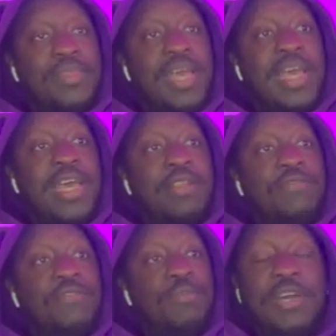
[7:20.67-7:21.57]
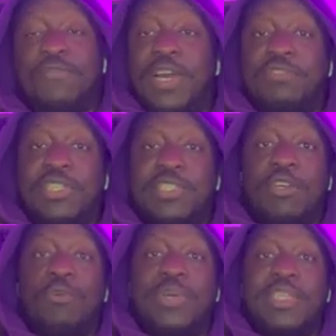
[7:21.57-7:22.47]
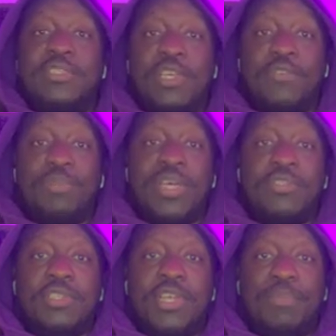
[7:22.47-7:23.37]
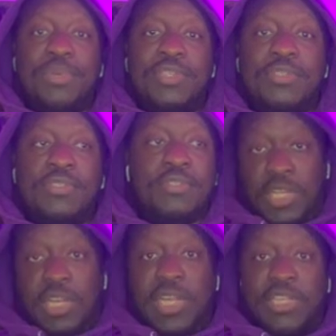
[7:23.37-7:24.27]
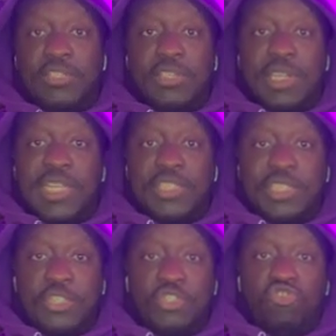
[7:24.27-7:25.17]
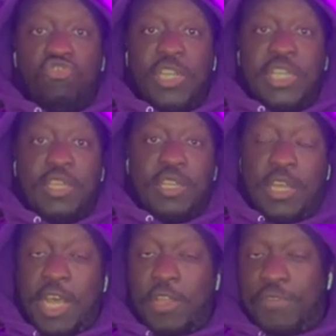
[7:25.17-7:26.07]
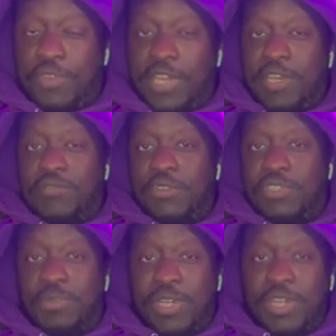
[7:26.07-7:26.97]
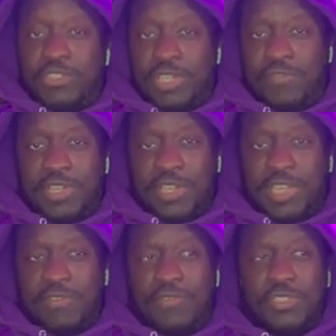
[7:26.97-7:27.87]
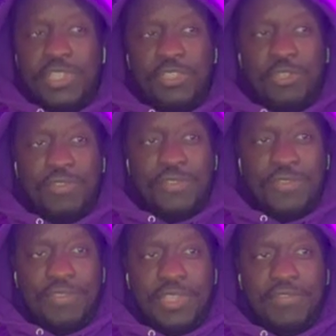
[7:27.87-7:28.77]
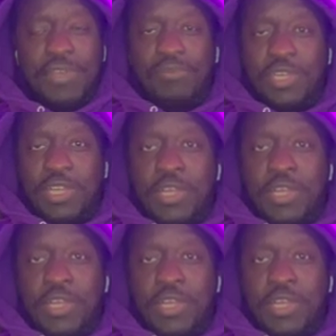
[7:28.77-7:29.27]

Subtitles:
And for my 5 shares, I got paid £7.09. Next on the list is Trig. I don't think they're the FTSE 100. I think they're the FTSE 250, if I'm right.